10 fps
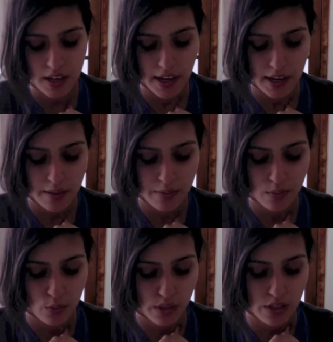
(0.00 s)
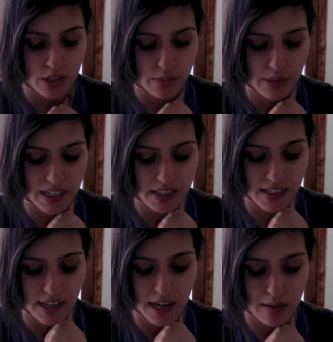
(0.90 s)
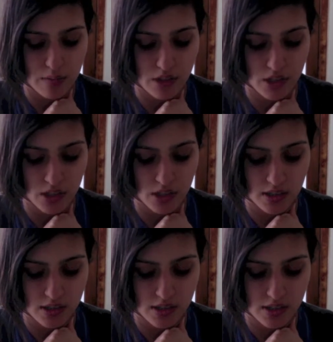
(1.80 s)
We used basic camera shots